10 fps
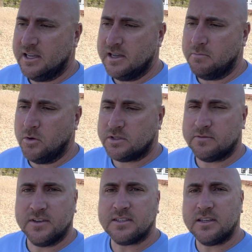most
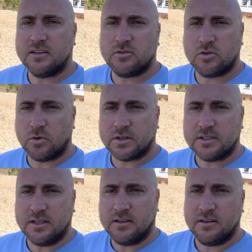visited,
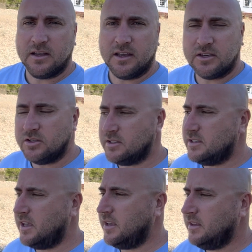touristy, I guess you could
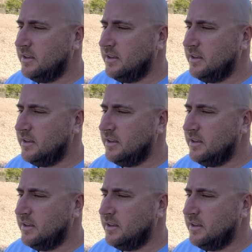say.